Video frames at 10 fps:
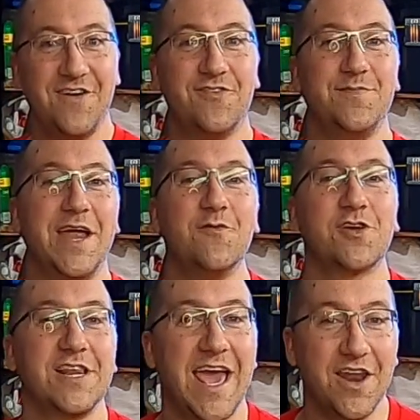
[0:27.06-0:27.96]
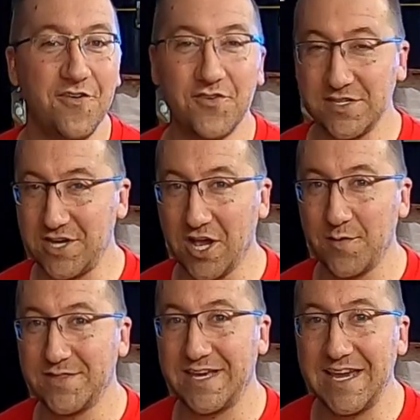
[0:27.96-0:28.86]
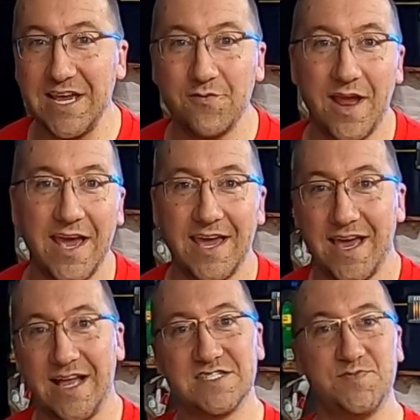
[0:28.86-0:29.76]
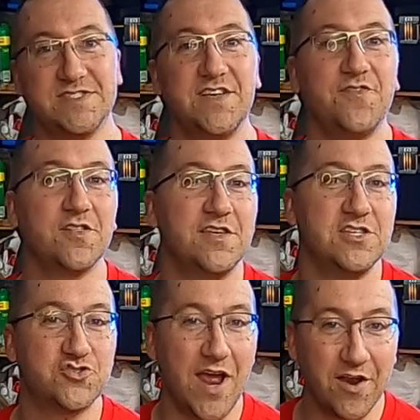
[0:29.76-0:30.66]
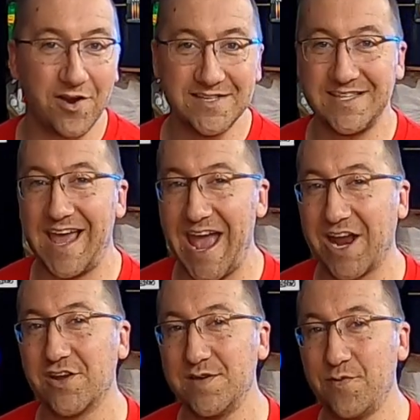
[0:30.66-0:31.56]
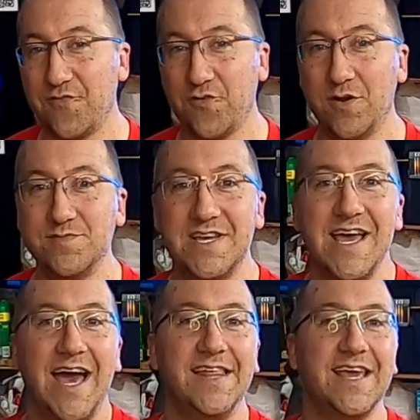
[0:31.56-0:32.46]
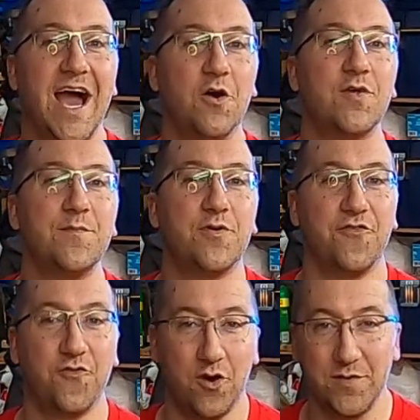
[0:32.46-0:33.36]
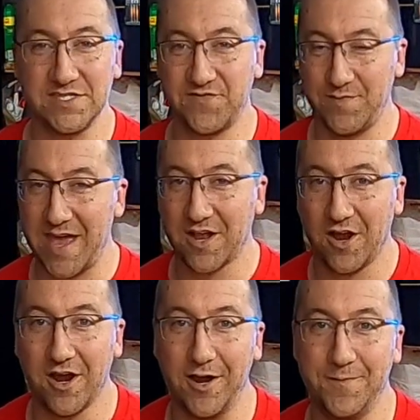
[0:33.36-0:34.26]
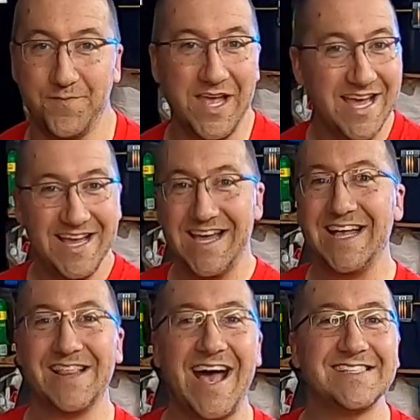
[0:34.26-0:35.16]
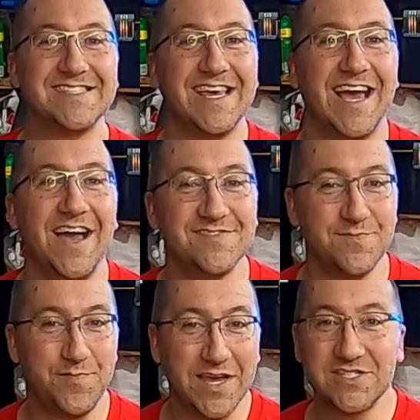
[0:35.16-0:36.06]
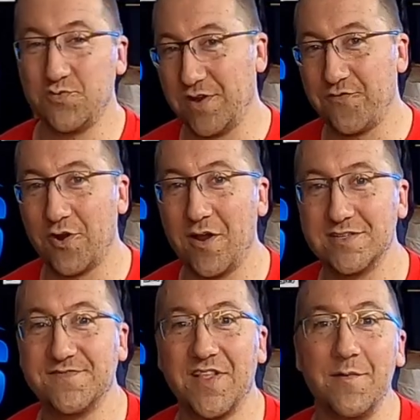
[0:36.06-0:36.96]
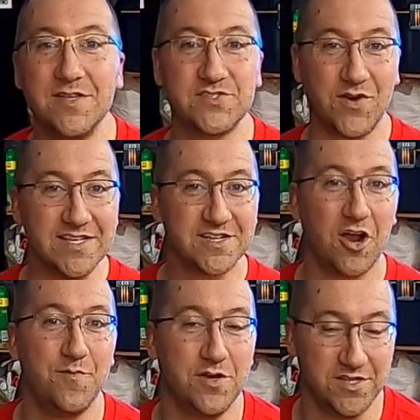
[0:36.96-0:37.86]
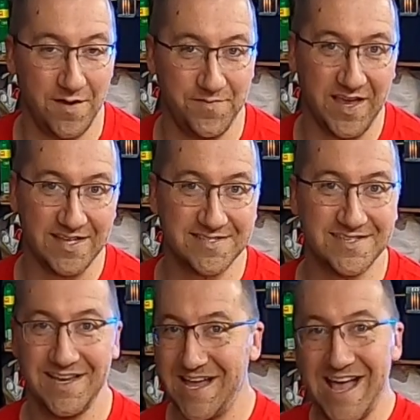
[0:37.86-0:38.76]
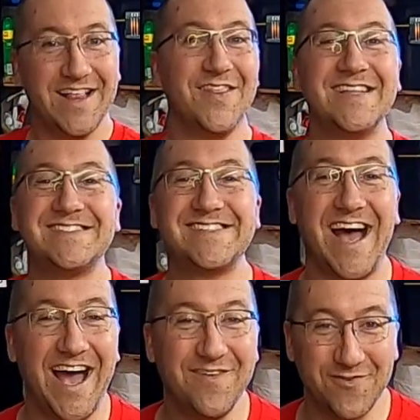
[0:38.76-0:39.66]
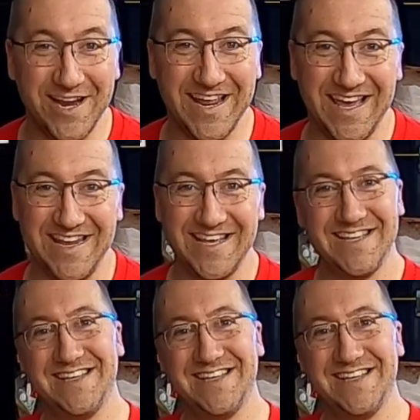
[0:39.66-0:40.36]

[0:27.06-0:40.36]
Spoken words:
From there, we're going to head over and talk about the E-Ray, and specifically the drag race that Haggerty performed, and the outright performance from that car. Lastly, I have some big 24 Hours of Lemons race car build updates. Let's dive right in.